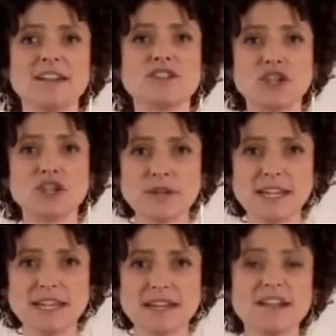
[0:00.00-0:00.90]
Tune
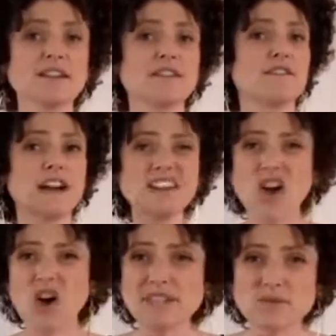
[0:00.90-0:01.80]
in. Find
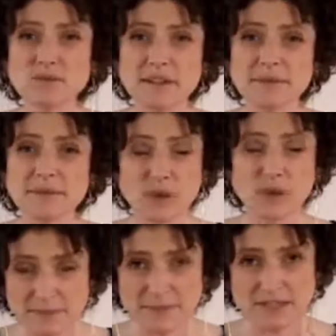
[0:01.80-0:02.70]
all these
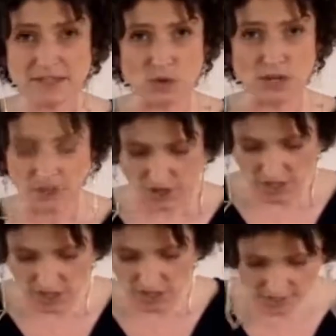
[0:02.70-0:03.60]
recipes on
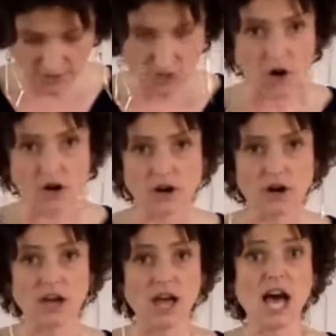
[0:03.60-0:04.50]
relish.com. There
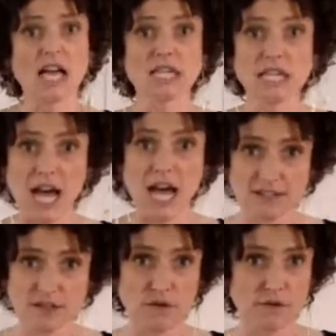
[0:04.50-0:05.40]
are a
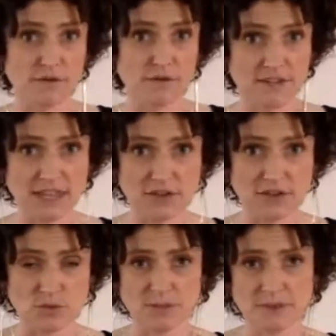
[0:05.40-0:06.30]
lot. Over
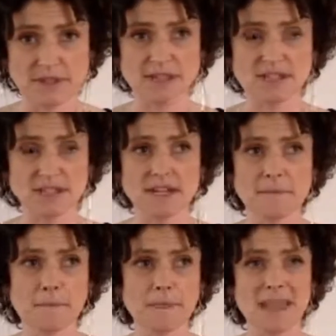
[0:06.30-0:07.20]
50,000 recipes on the site.
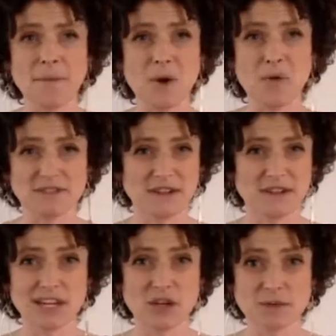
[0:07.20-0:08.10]
I'm always
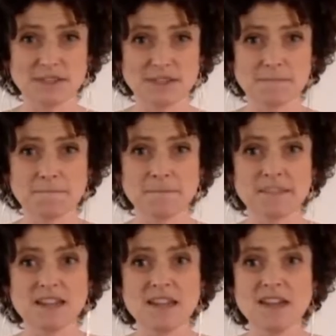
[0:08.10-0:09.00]
finding good ones.
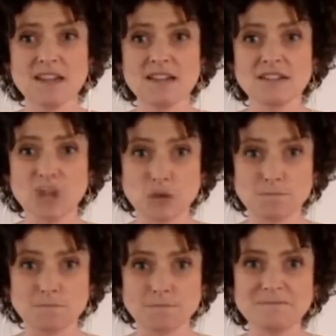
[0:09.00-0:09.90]
So,
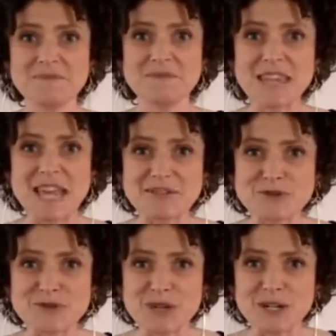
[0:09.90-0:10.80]
thanks
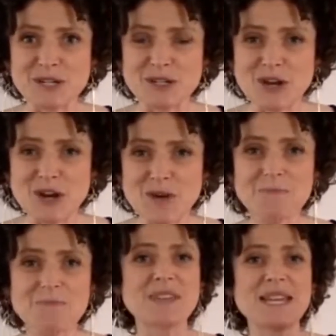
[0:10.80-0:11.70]
for joining the show.
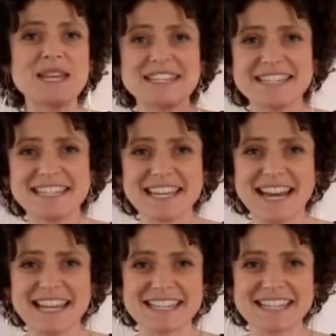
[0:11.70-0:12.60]
See you
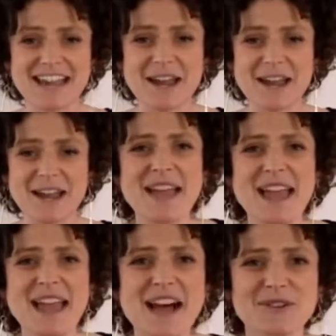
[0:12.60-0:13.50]
next time.
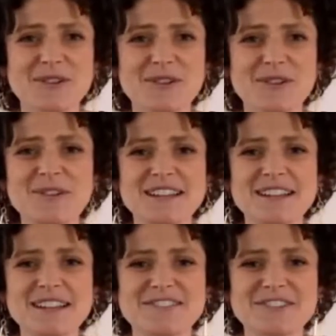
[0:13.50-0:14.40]
Have a great
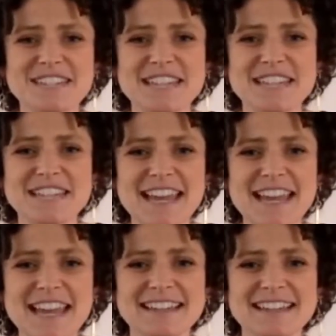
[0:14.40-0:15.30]
rest of your day.